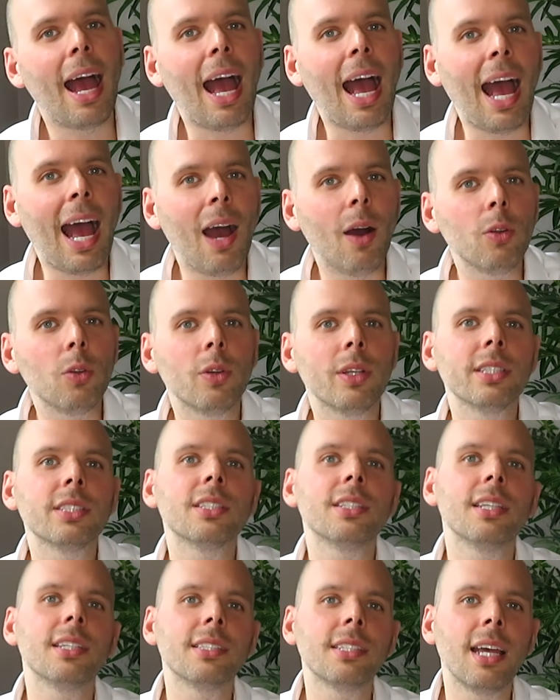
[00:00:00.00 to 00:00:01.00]
how long it's
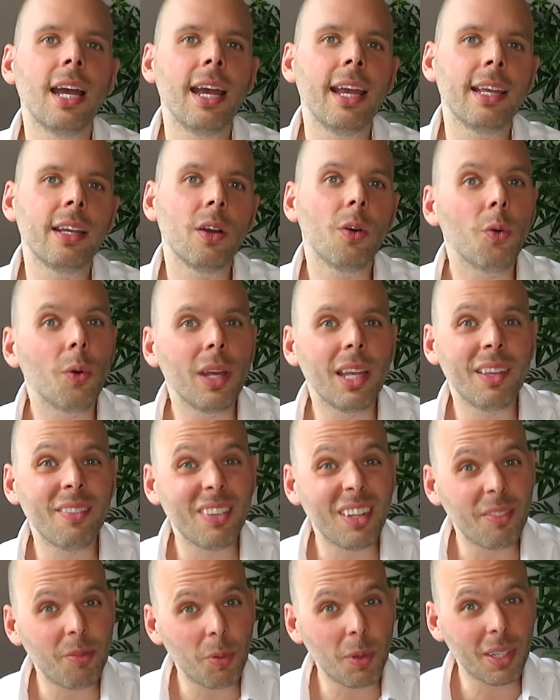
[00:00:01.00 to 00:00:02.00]
going to take, or
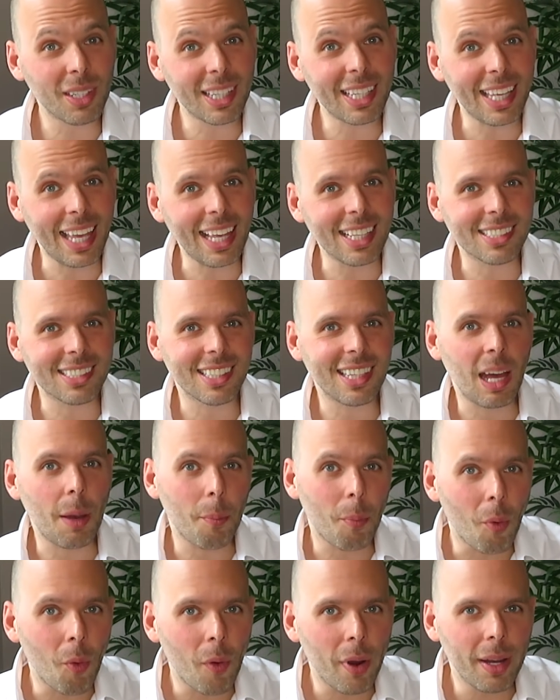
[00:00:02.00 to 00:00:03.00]
even if we're going to get to
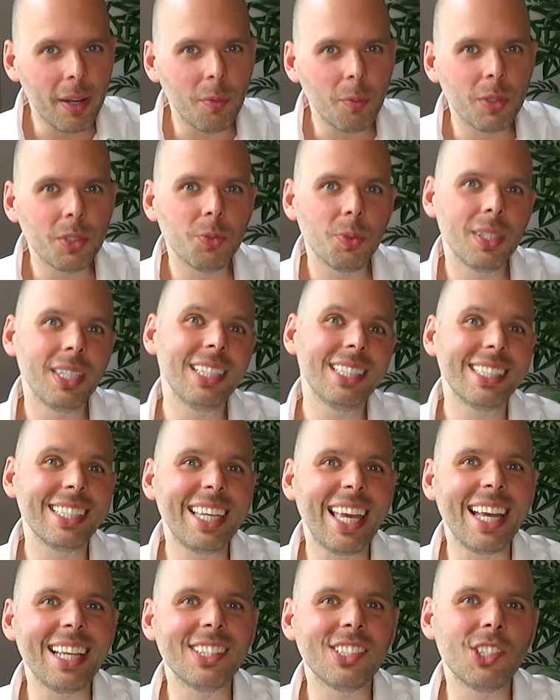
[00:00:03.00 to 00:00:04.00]
that point which we need to
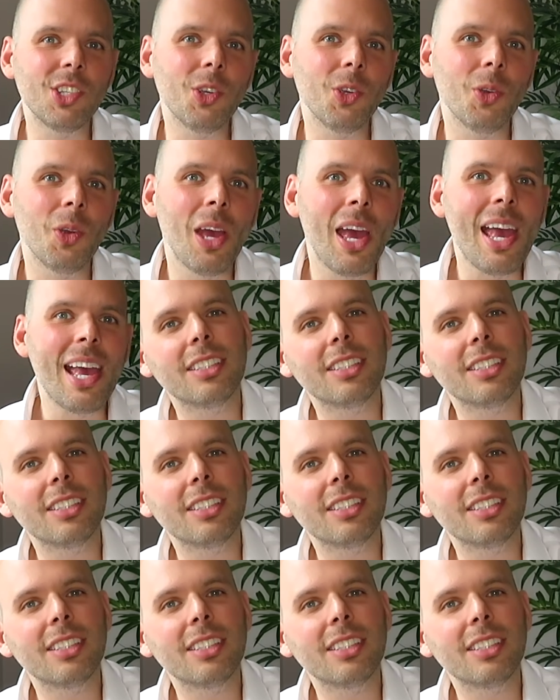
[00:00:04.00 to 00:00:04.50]
get to.